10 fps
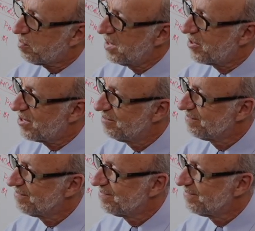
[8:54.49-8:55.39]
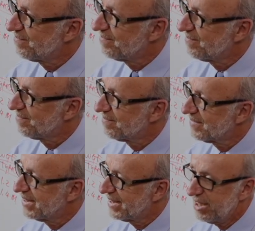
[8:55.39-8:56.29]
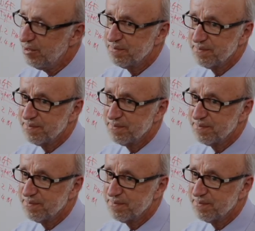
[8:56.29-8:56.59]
place. Get it?